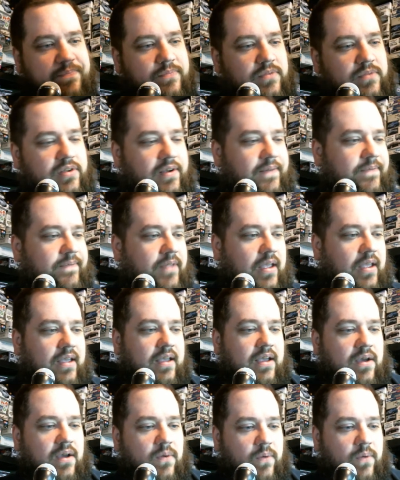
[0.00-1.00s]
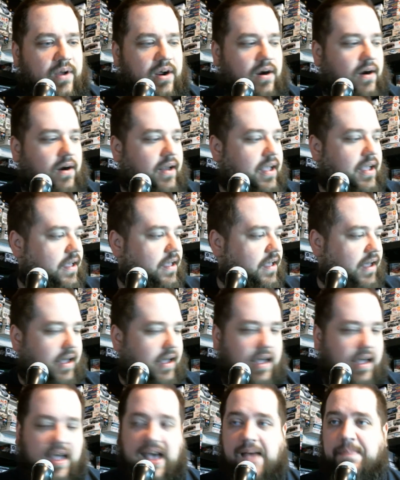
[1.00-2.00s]
So we are
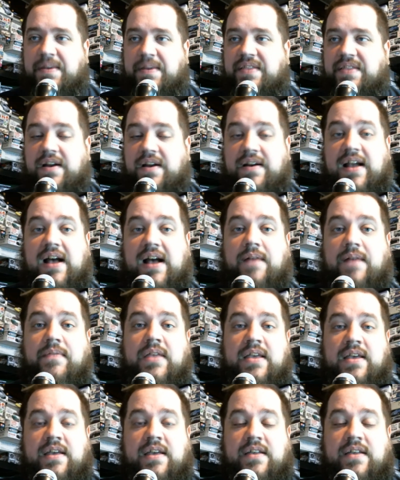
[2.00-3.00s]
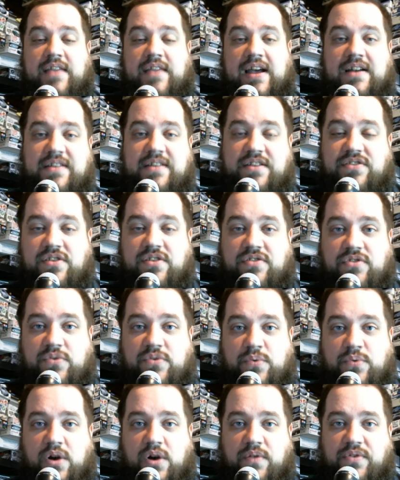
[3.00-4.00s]
happy there. Now, that leads us
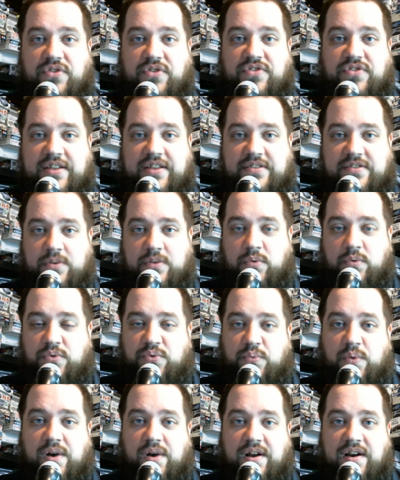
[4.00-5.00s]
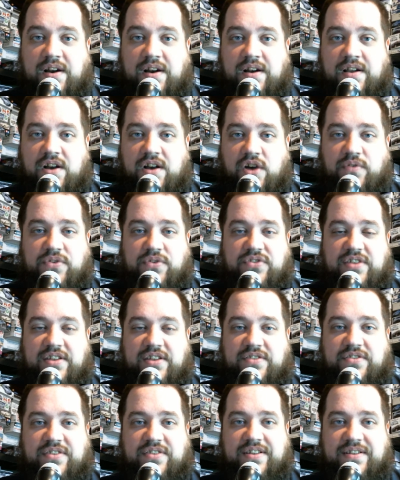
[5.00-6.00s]
to overseas. So there was one
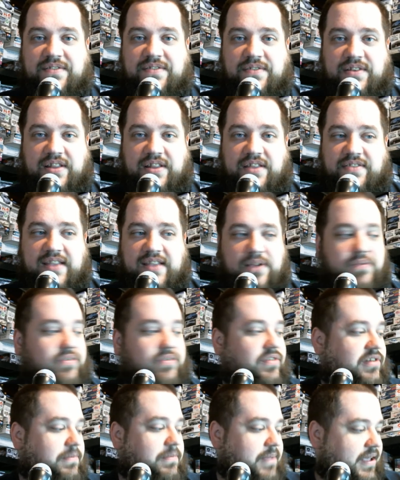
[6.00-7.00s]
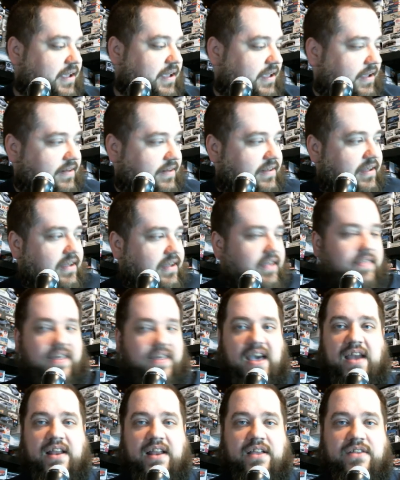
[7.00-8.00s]
overseas release. That was a Tamiya kit.
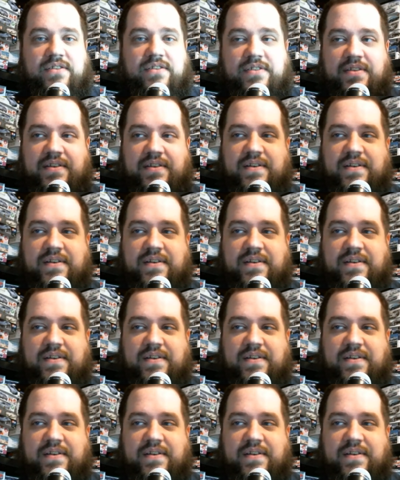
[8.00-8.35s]
That is,